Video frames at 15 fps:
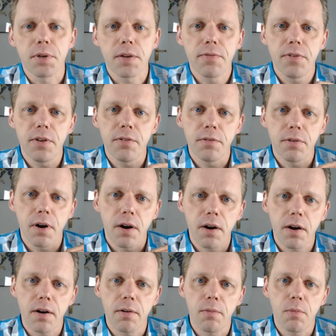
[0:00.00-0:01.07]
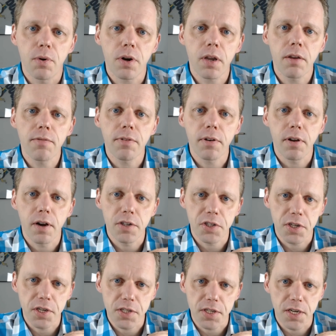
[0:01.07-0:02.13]
But if you are working for large
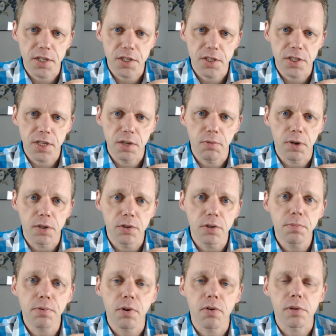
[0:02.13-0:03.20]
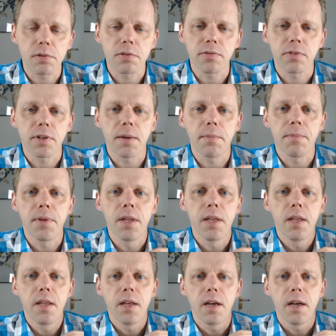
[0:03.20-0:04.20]
organizations and you want to do programs for them,